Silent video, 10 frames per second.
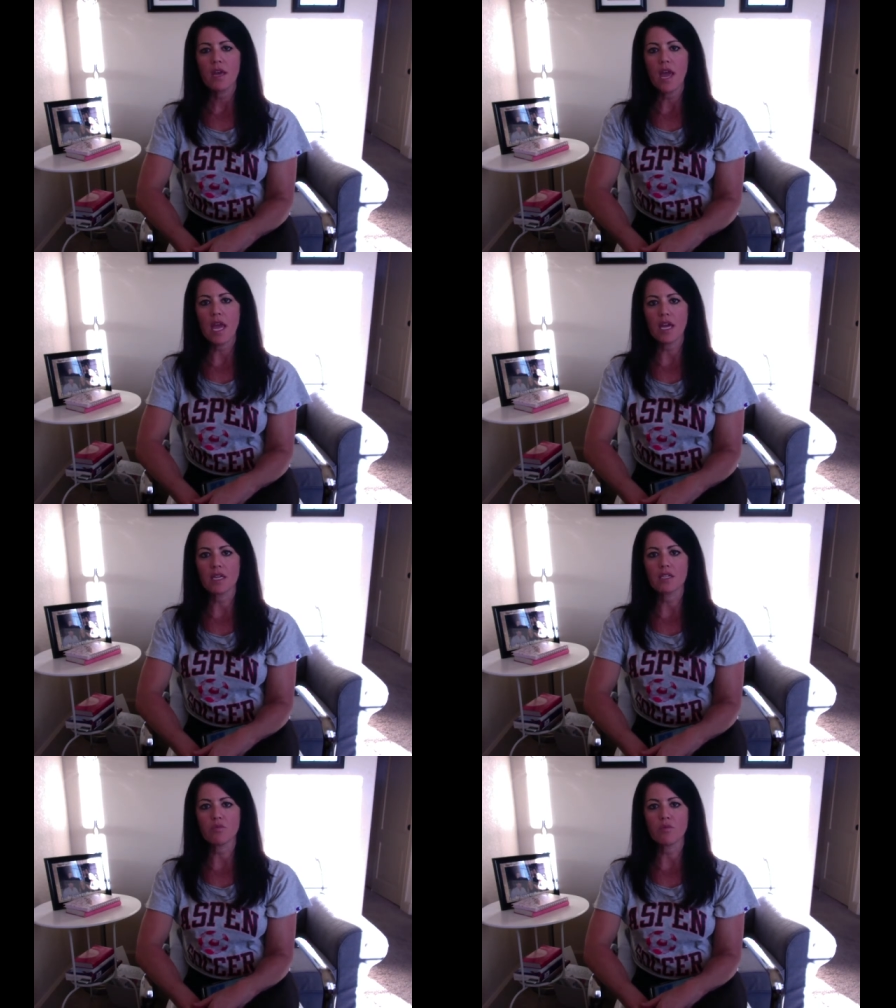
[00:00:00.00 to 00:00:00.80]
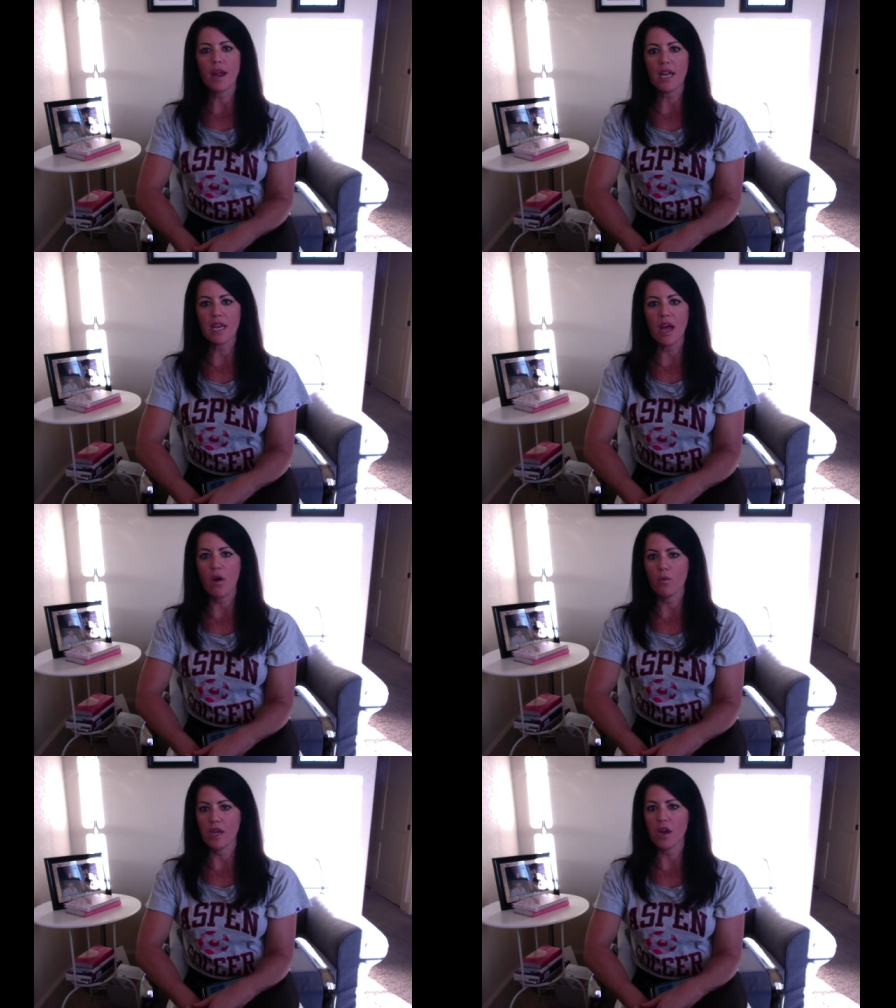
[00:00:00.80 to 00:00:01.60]
And right now
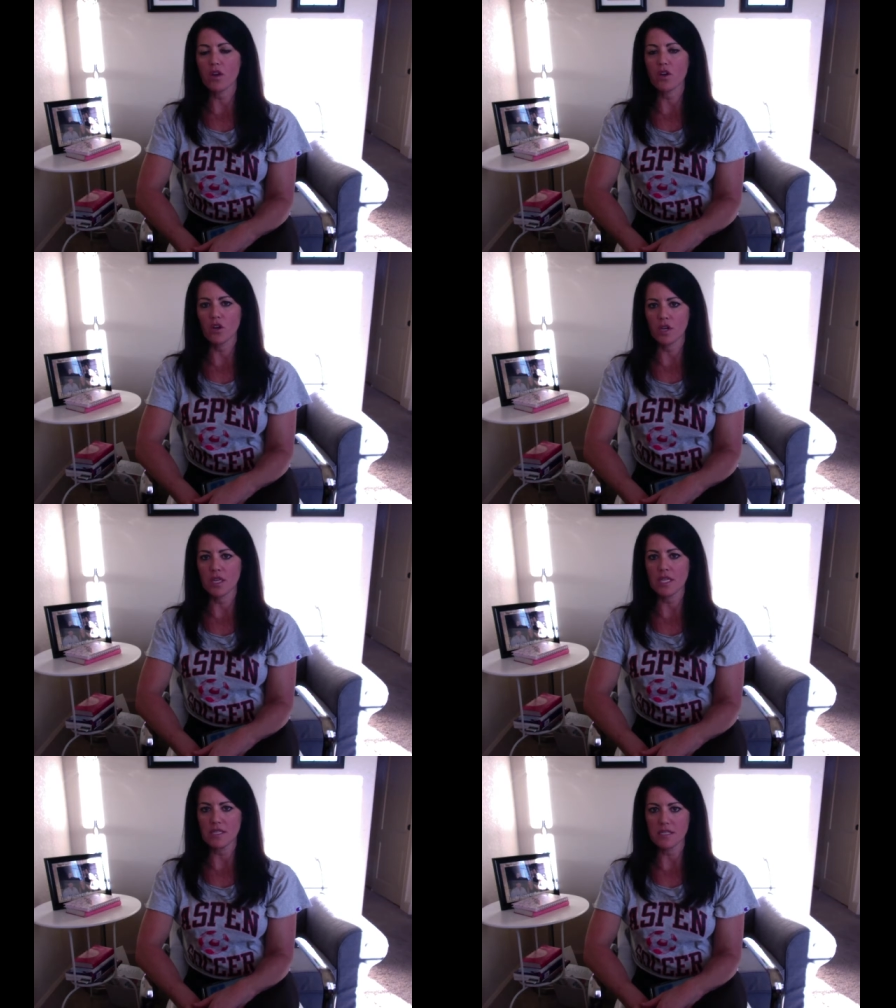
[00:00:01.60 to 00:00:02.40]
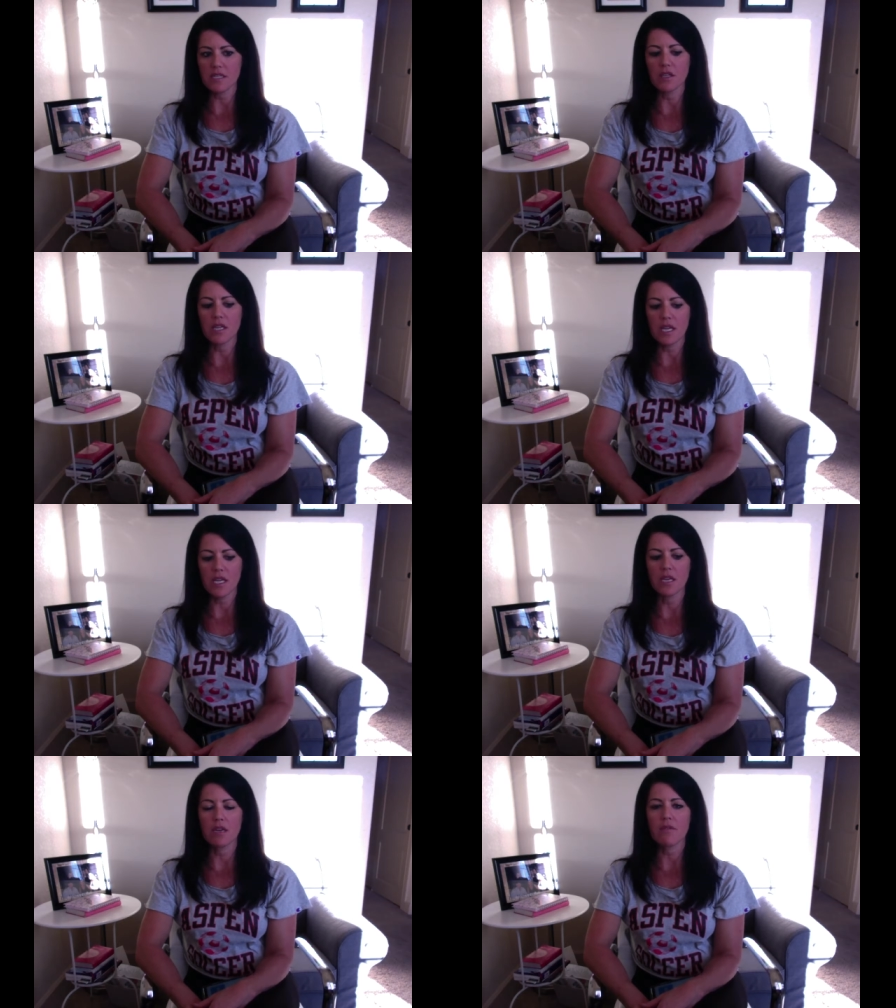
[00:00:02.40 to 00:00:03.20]
we are currently still
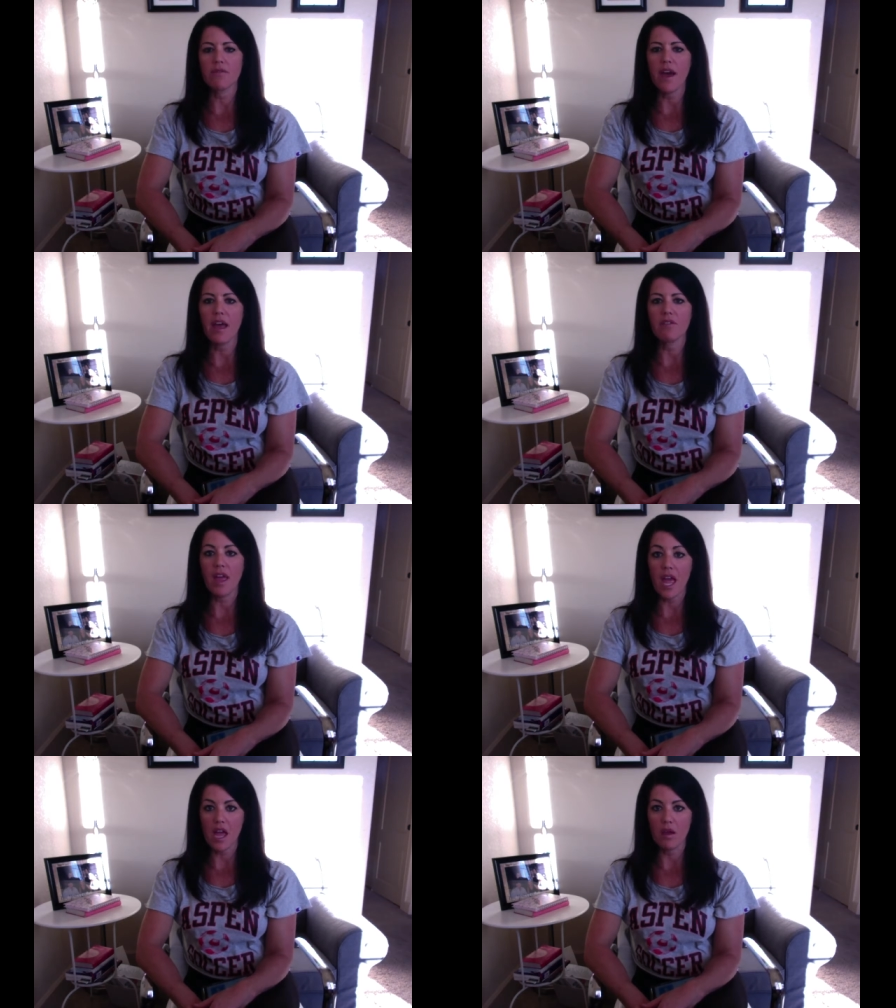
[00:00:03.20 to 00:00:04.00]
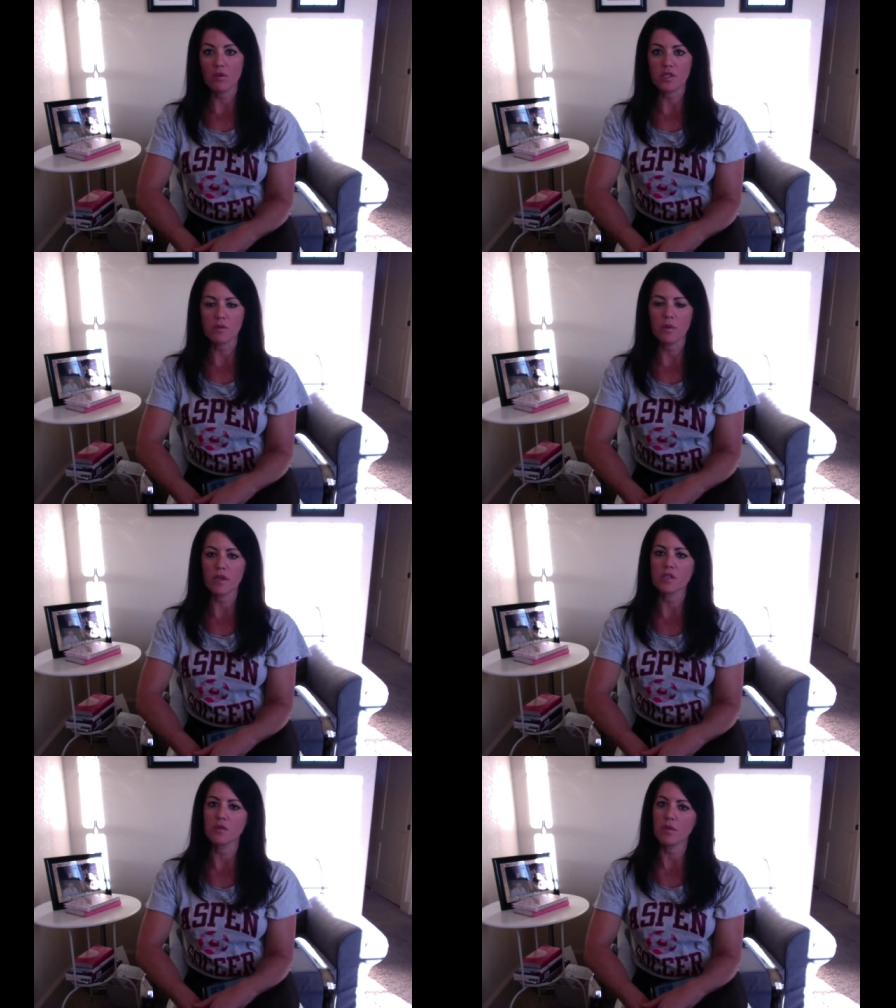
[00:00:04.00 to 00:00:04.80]
in 5A, which is what we
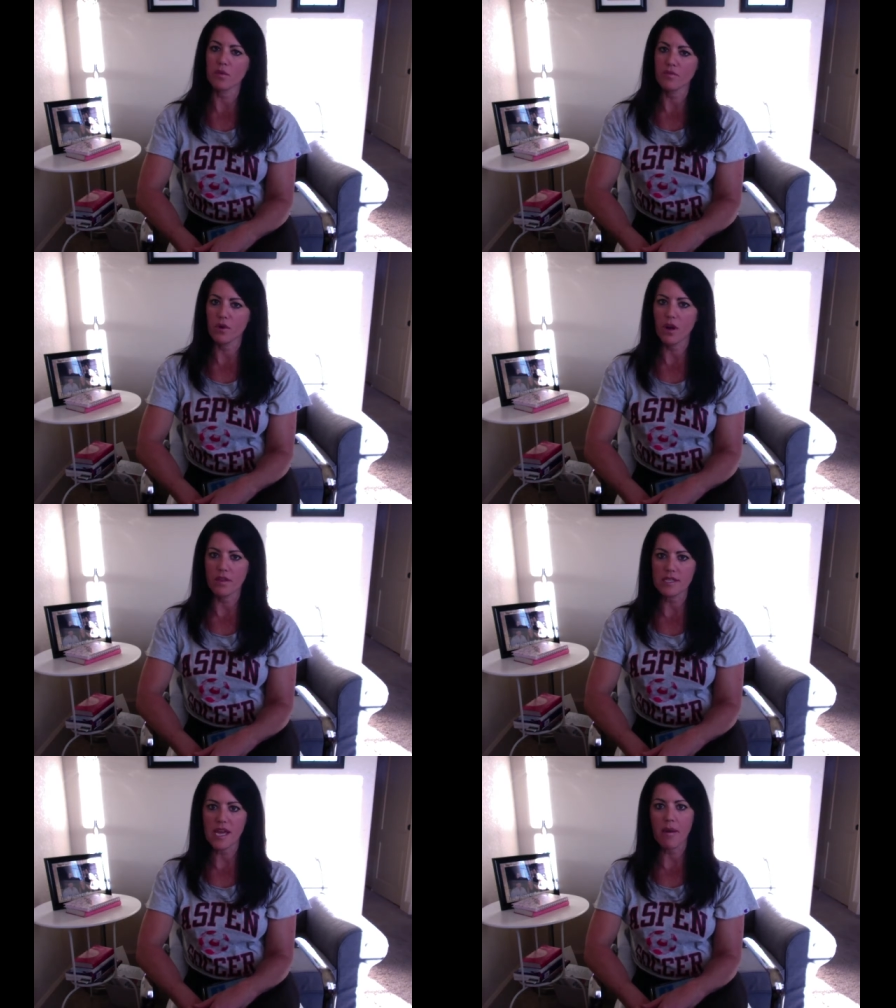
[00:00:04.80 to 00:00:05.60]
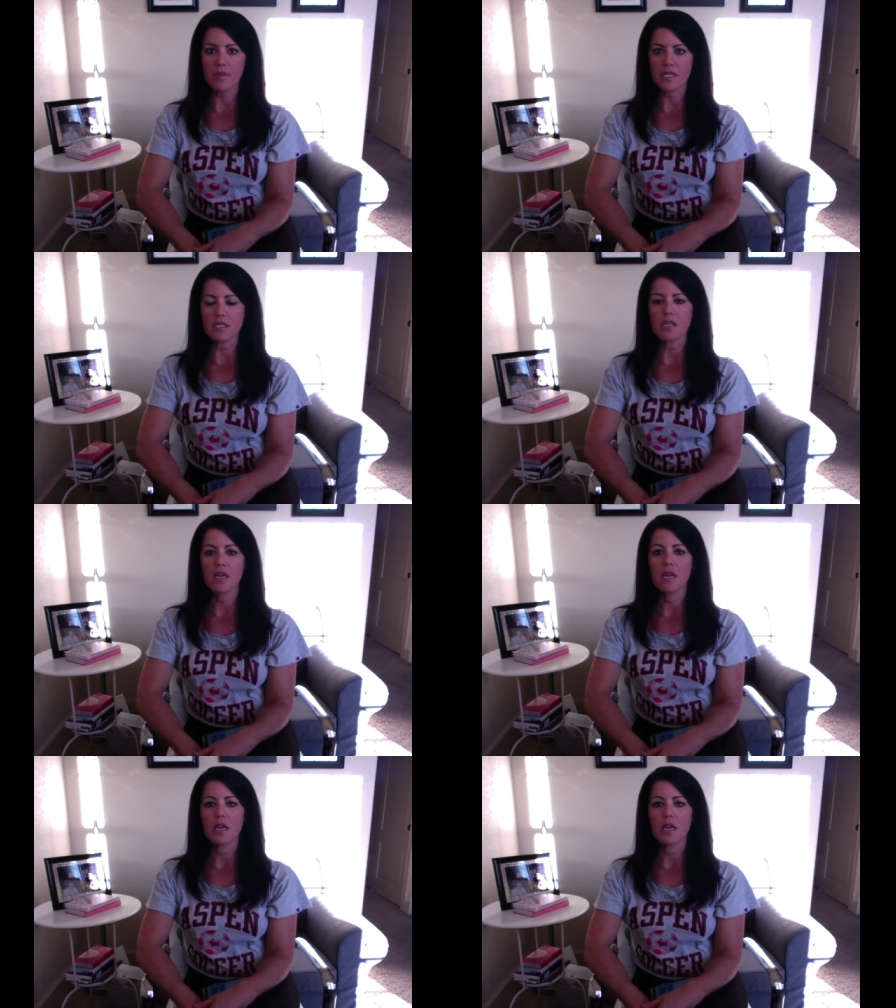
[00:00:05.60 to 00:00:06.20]
were doing before all this happened.